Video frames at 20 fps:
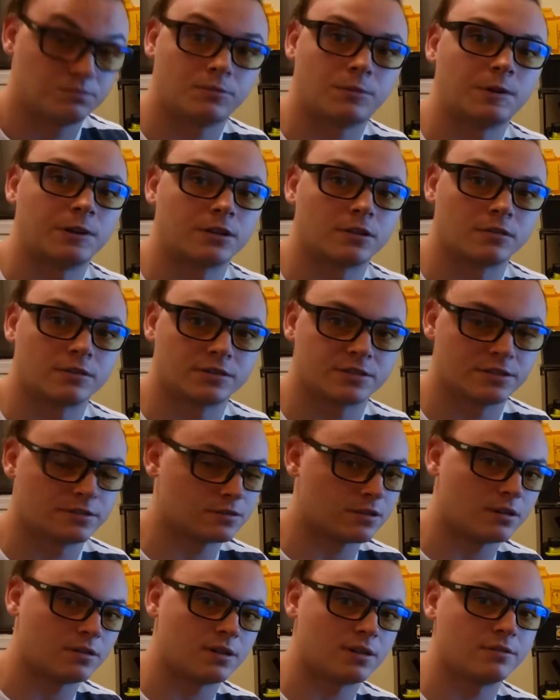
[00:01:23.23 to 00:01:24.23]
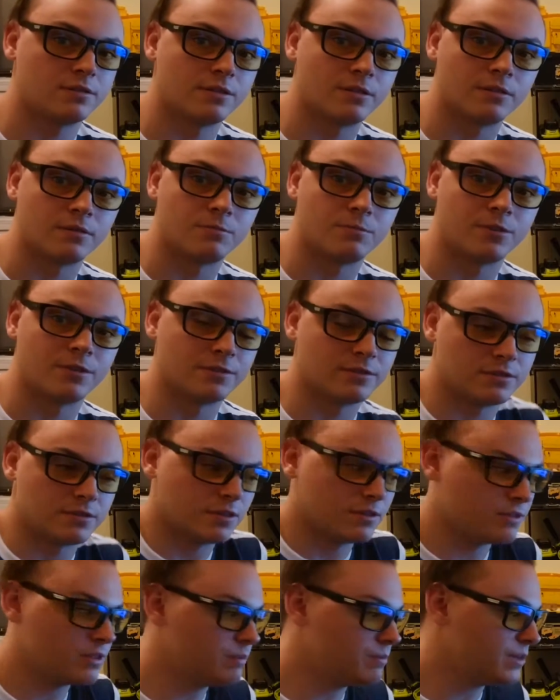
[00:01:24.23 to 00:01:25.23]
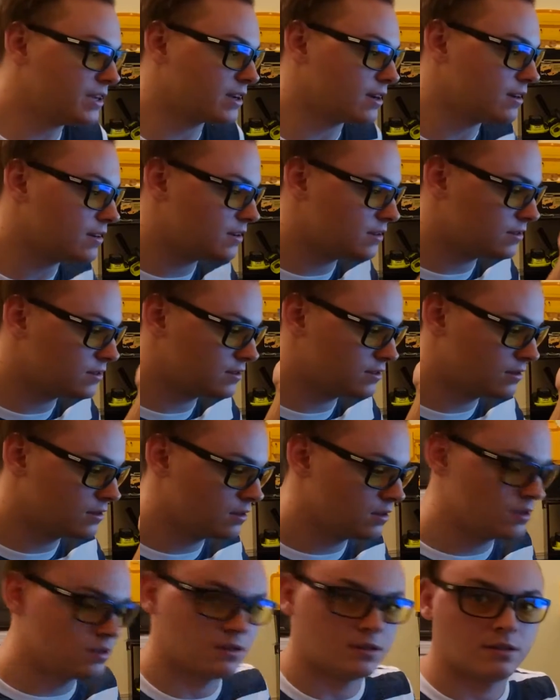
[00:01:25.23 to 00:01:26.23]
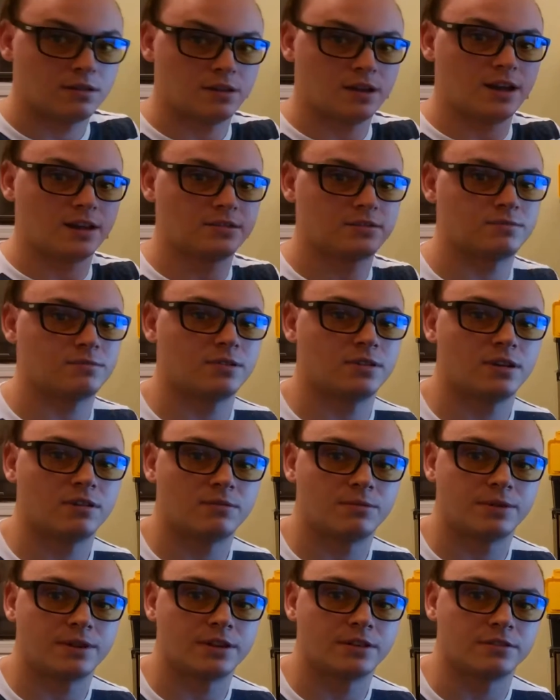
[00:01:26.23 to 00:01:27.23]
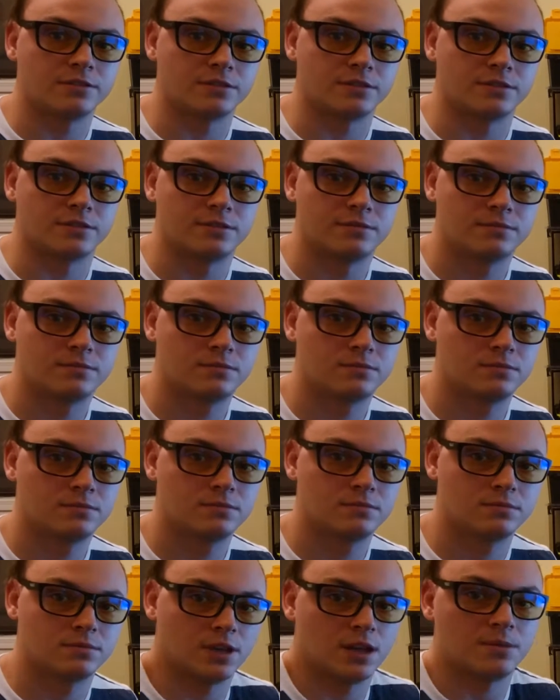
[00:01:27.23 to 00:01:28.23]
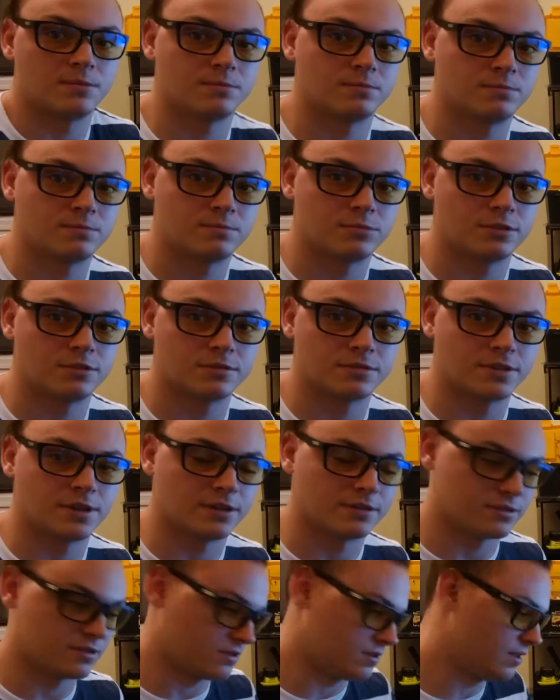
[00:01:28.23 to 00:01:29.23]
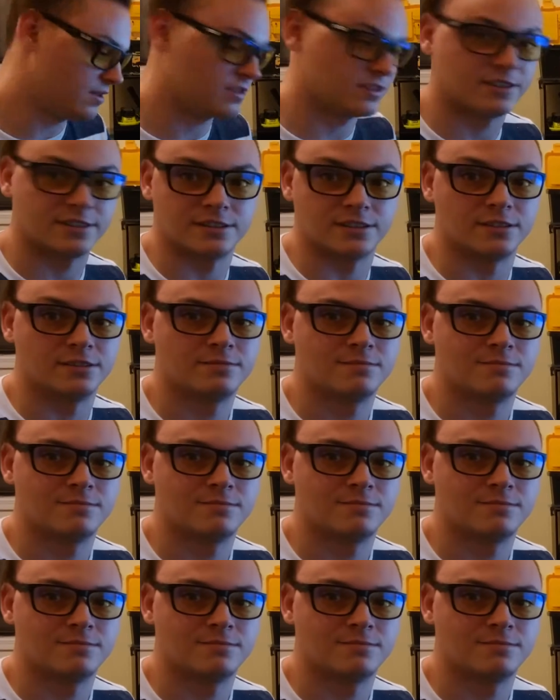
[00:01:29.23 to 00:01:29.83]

But of course this is all Arduino driven because that's what everybody uses. And pretty much what I use. It's easy.